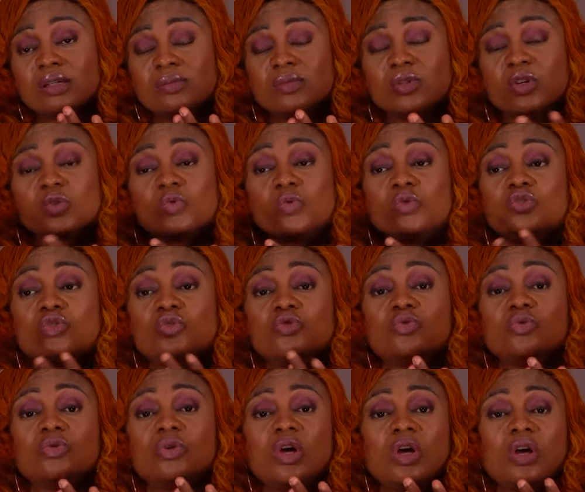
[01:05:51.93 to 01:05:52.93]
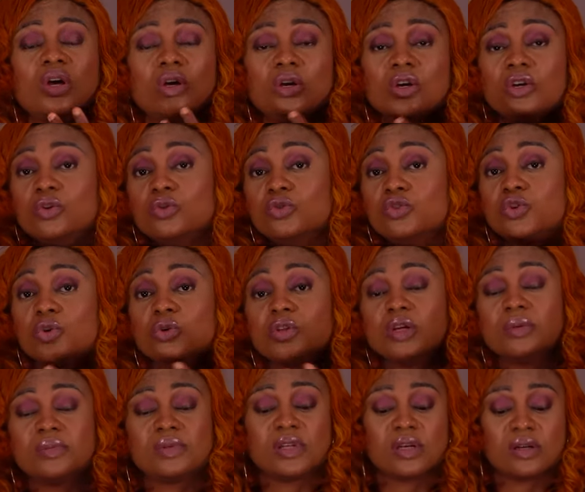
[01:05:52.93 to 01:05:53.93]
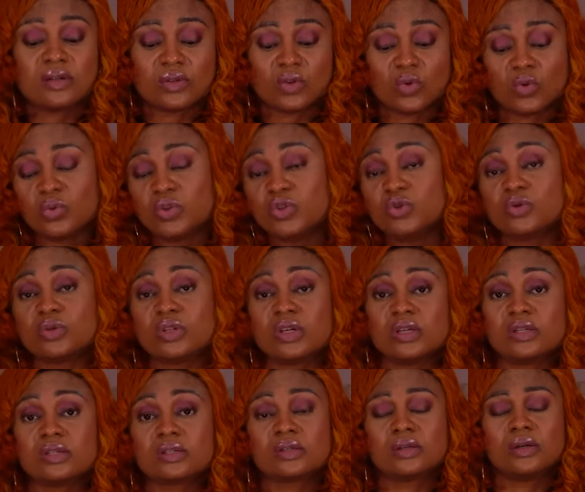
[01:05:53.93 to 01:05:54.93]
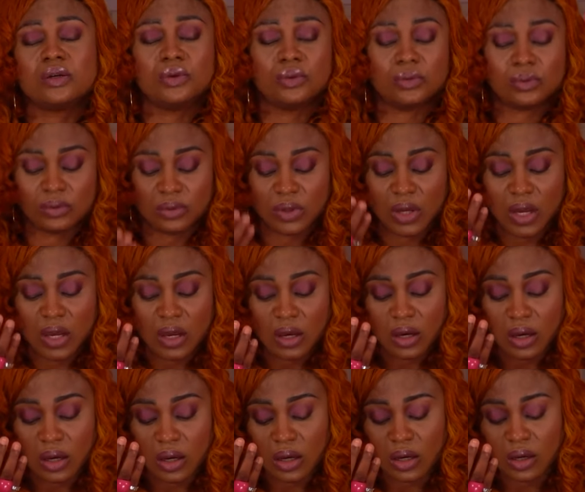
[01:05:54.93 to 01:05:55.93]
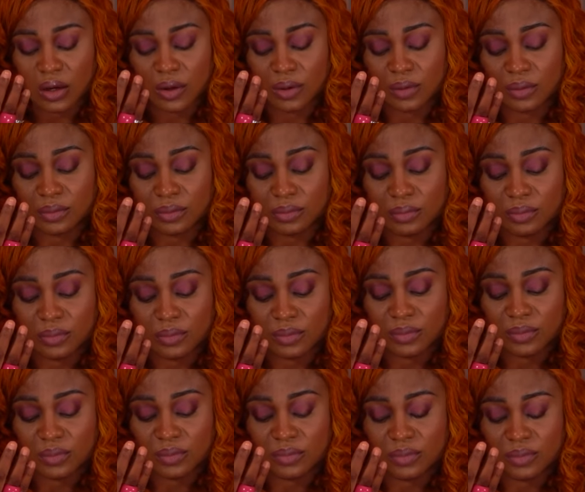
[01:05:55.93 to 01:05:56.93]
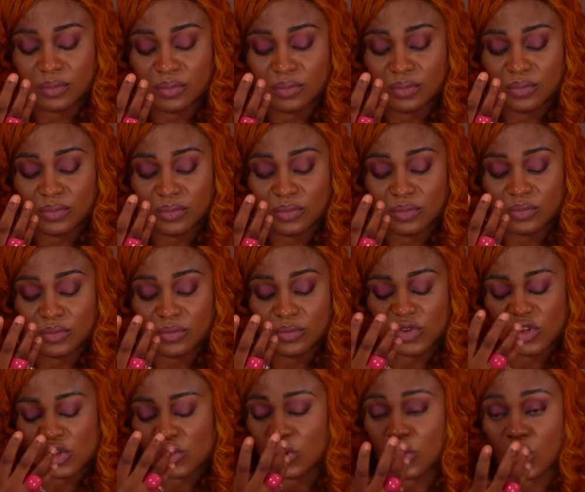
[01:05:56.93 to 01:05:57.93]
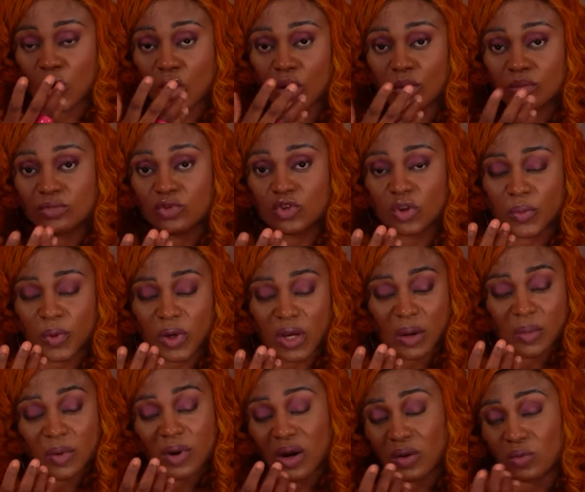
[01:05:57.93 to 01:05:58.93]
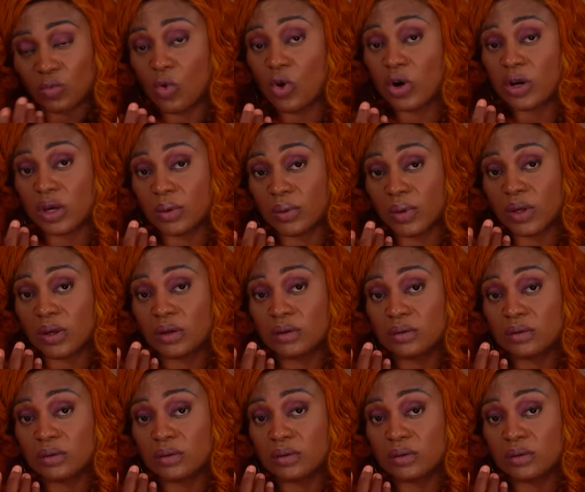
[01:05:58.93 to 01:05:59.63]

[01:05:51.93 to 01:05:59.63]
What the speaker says: You just want to, you know, show themselves, oh, we do this, you know. Just want to come, drop your camera and walk away.